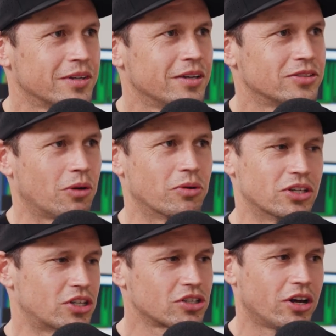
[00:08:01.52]
So was
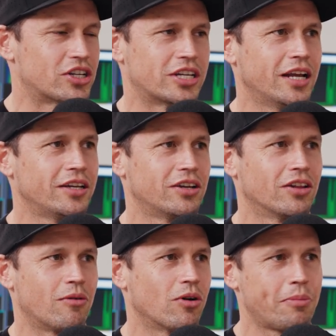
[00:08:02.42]
it just like shared? Did you
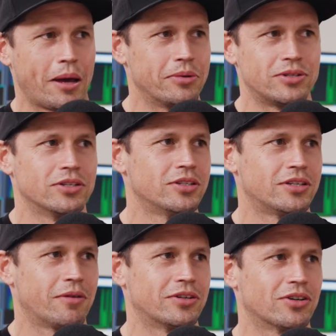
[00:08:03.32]
like rock, paper,
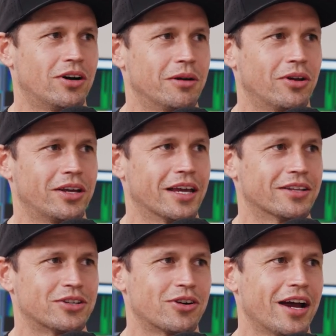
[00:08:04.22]
scissors every time like you get
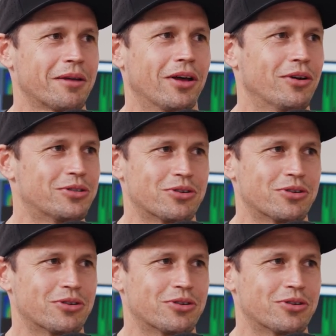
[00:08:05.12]
to the track and like who's